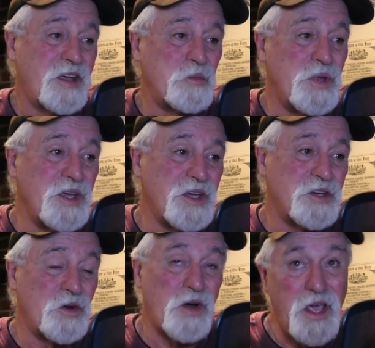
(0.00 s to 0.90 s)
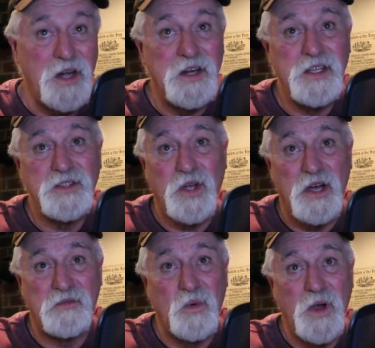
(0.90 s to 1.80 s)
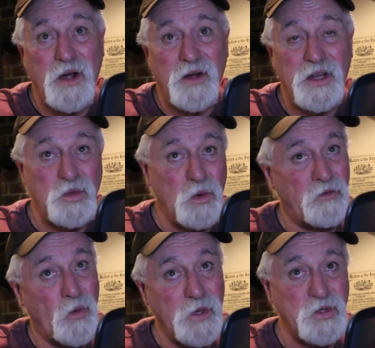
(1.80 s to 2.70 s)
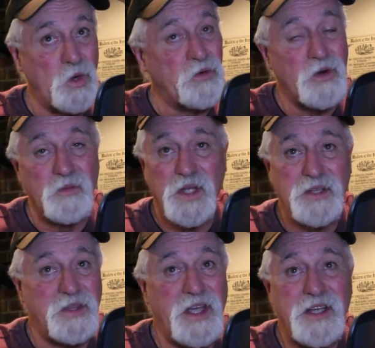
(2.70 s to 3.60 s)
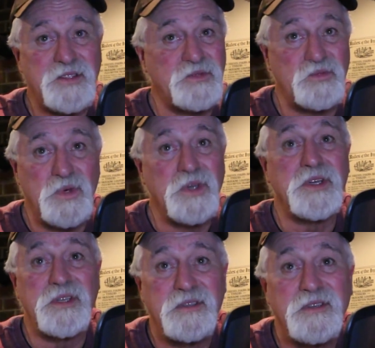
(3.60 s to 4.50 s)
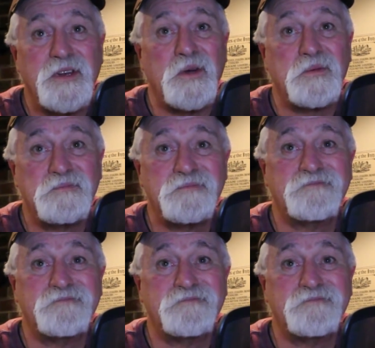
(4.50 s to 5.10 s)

be in your editing software, and do a voiceover. That's really, you know,